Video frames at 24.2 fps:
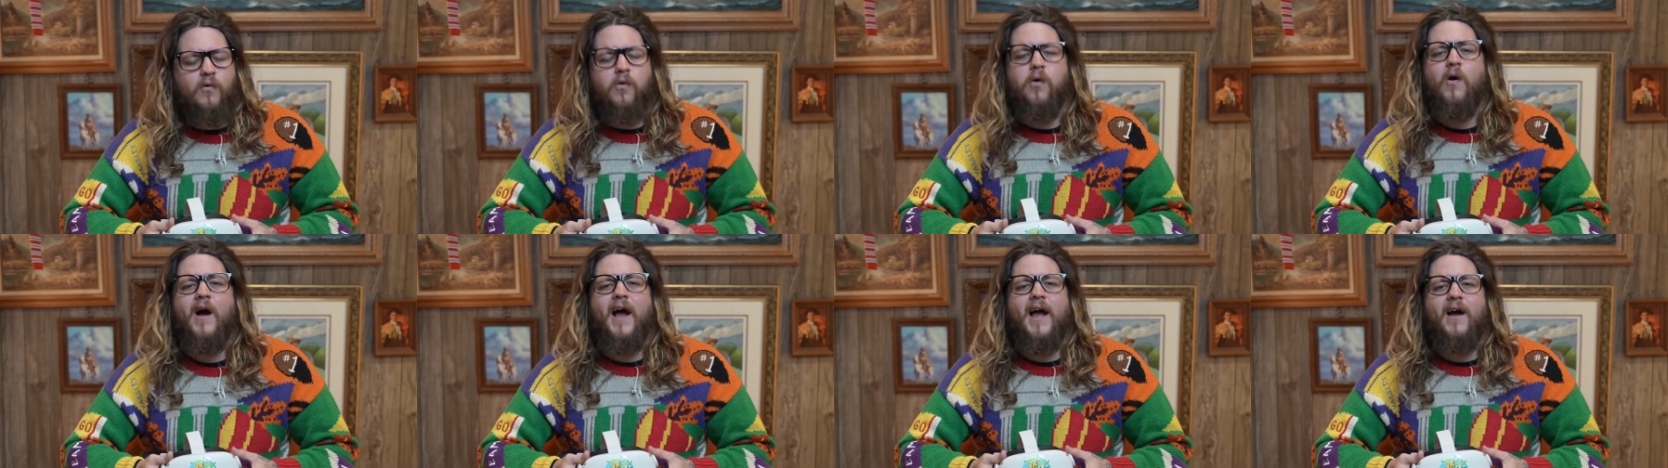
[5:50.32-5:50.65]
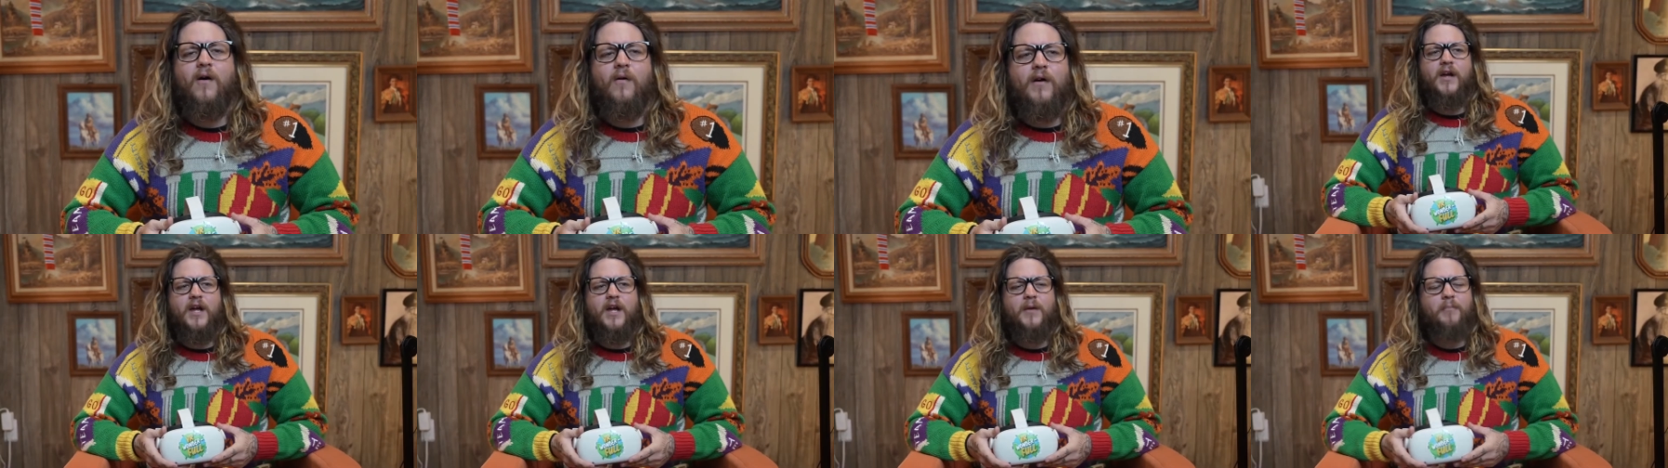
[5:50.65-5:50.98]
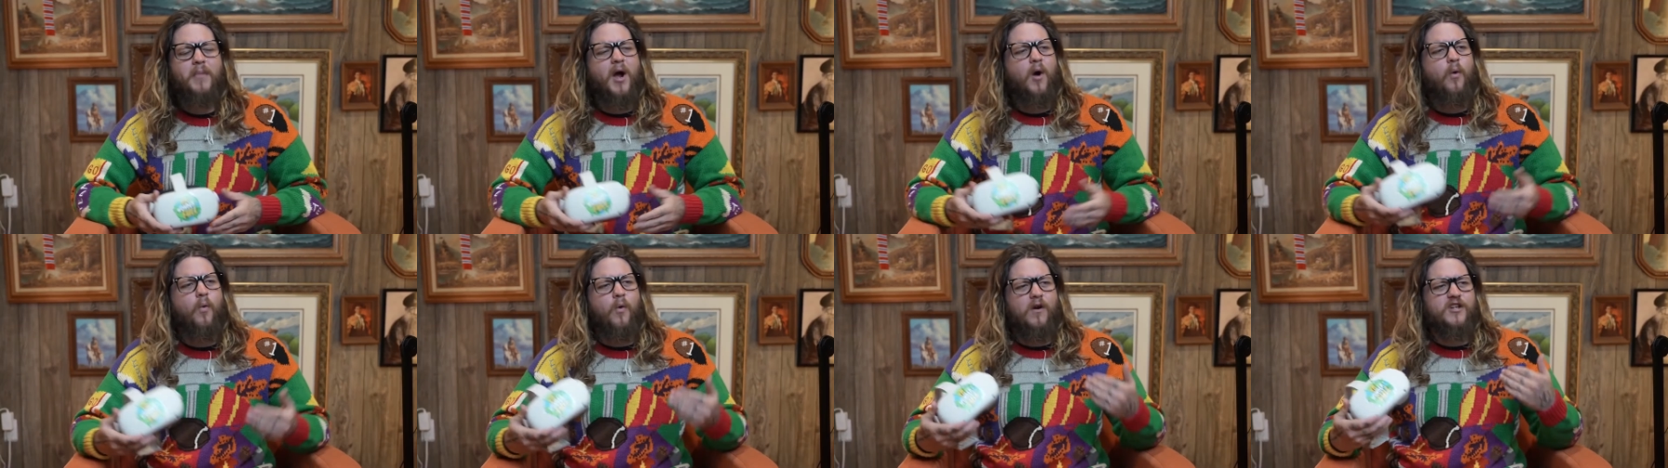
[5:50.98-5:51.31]
Wow! And
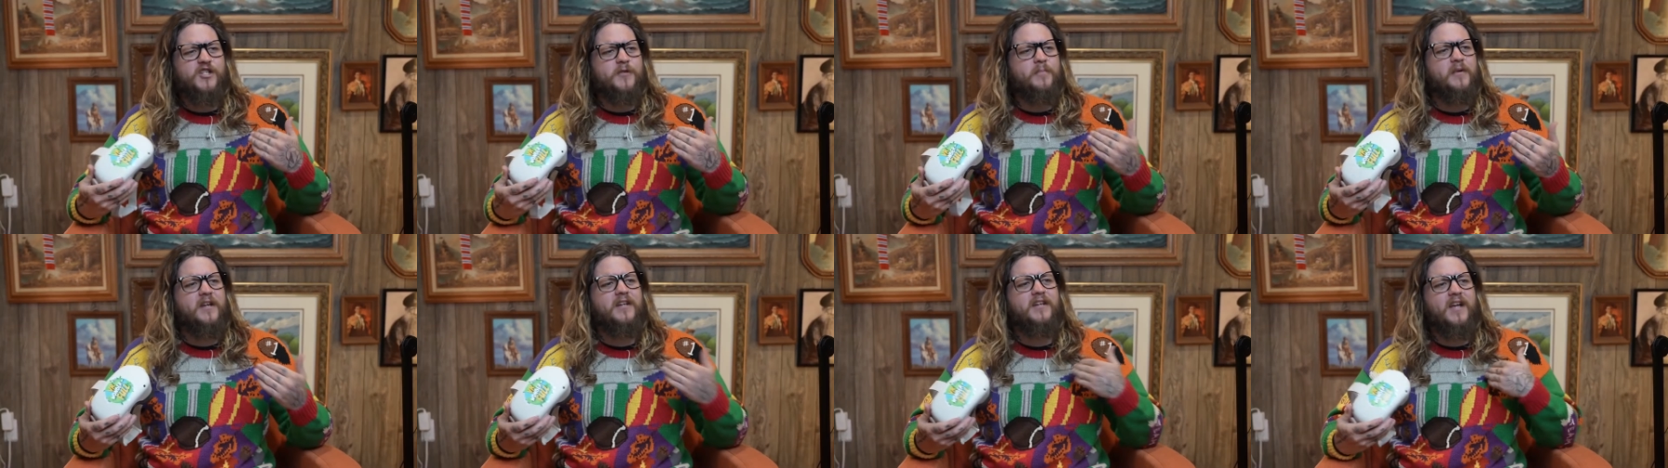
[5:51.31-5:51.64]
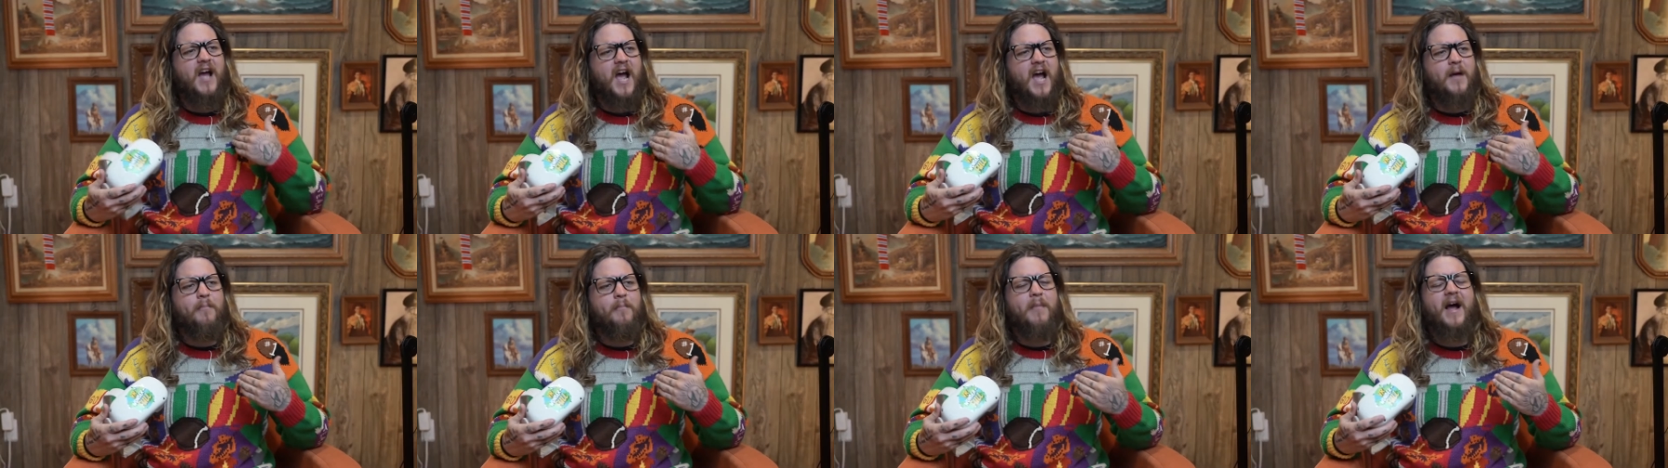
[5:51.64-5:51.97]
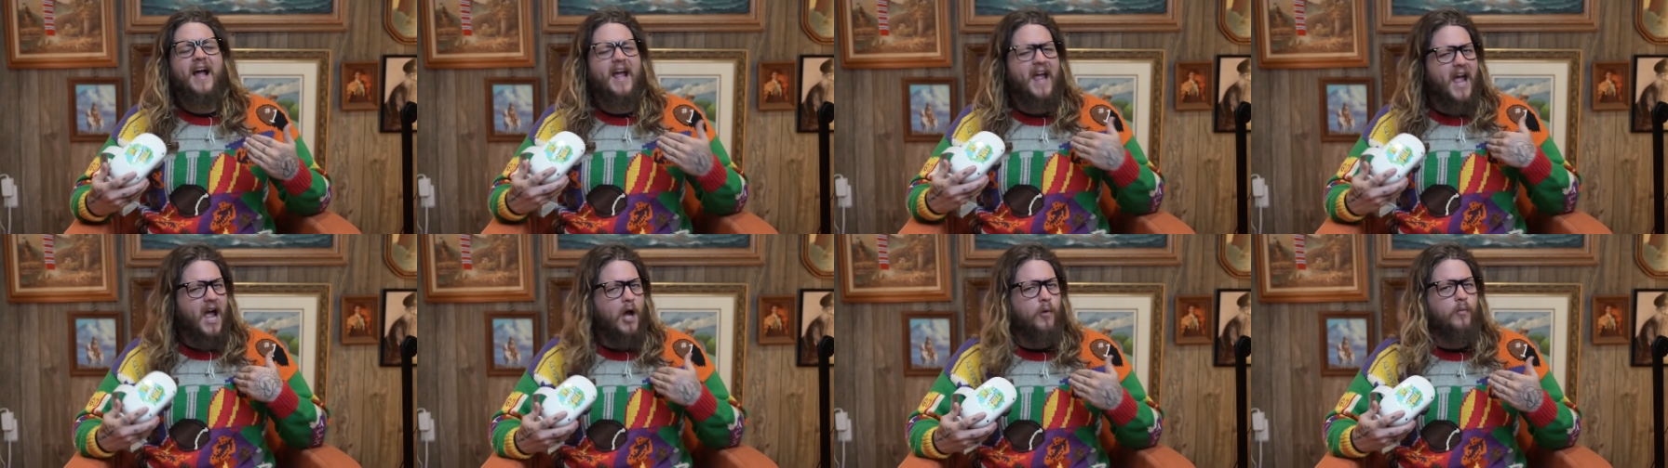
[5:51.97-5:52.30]
by worshiping God
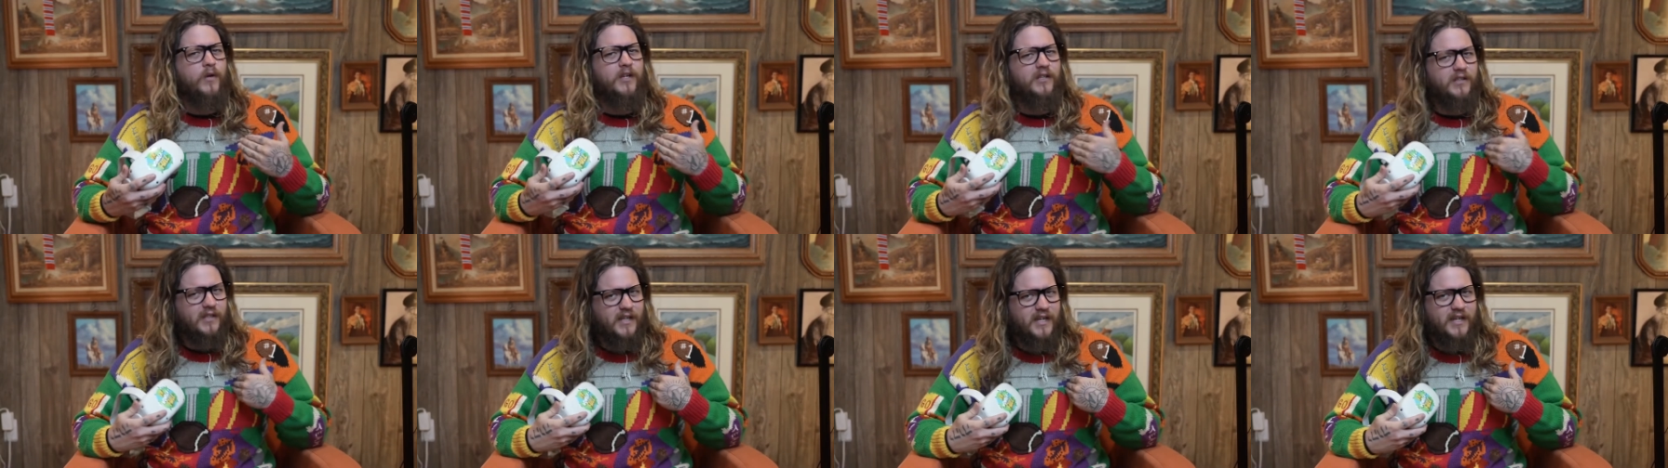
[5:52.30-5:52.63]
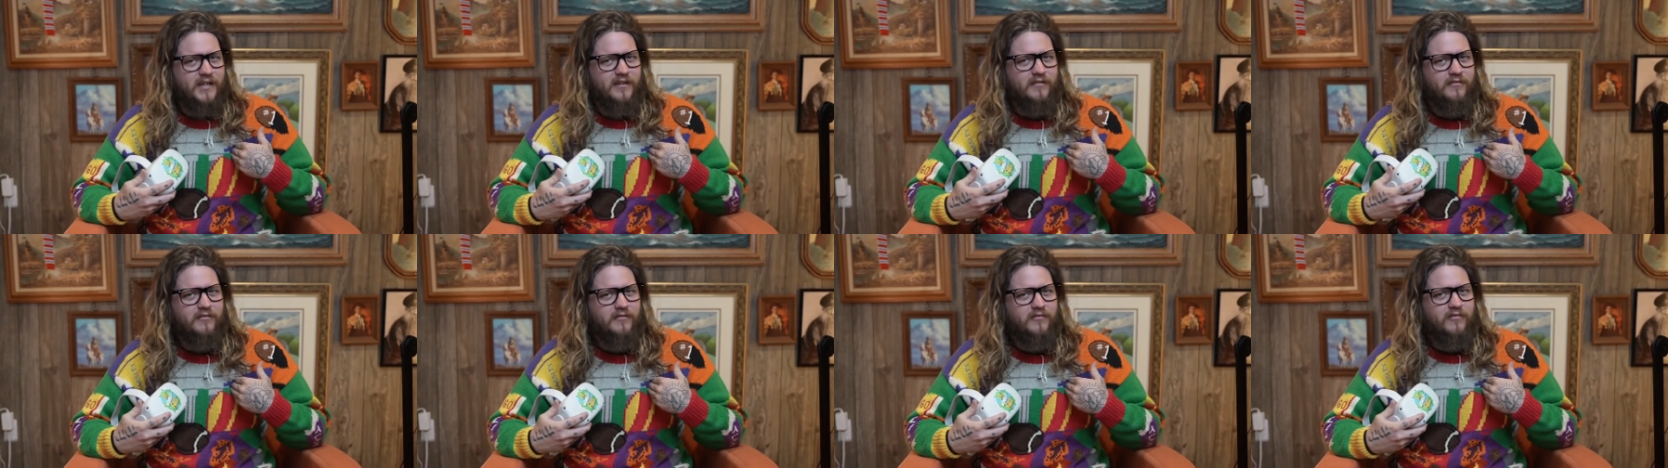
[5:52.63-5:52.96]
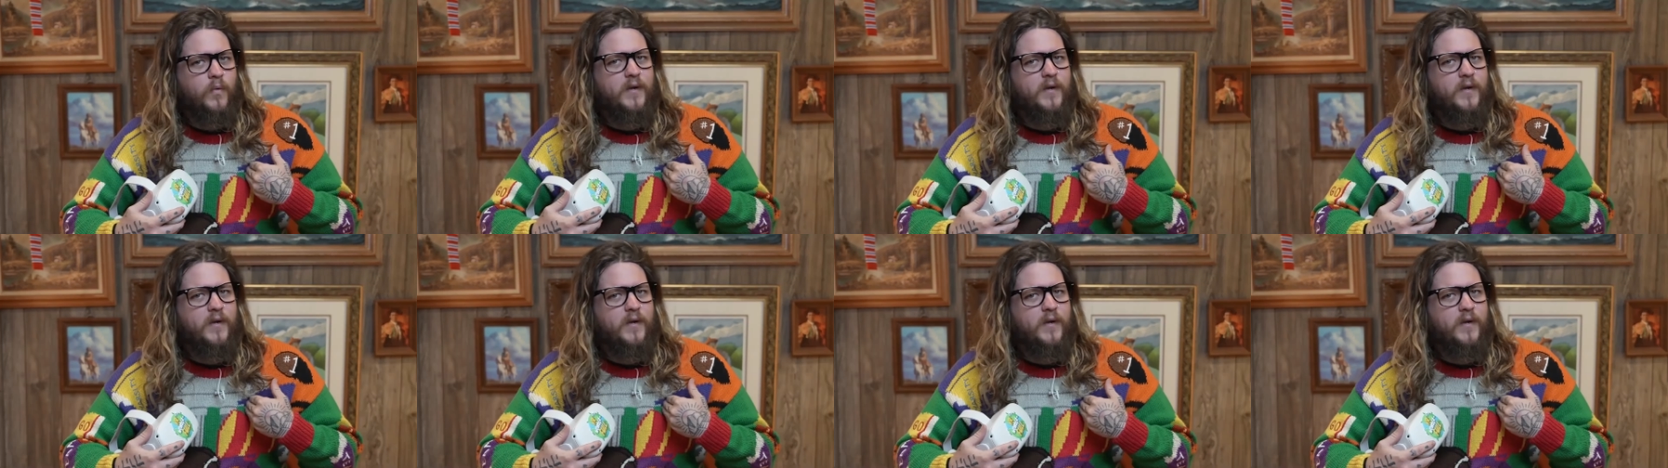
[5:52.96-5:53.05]
by how we live,